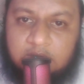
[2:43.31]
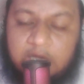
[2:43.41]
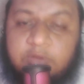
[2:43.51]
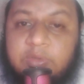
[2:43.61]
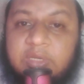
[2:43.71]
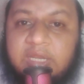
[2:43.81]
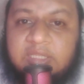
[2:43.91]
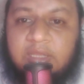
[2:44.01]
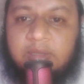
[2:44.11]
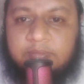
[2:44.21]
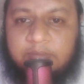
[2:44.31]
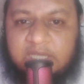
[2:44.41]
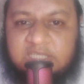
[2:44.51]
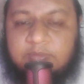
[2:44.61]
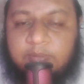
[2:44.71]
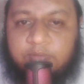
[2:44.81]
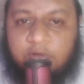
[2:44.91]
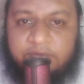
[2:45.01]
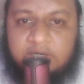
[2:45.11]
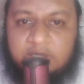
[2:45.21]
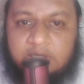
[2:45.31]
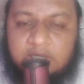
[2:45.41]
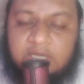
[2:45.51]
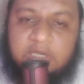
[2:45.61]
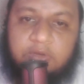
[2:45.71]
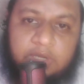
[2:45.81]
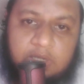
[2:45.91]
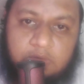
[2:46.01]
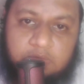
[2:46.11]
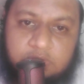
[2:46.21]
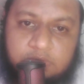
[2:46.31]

and you will get the maximum profit in your account.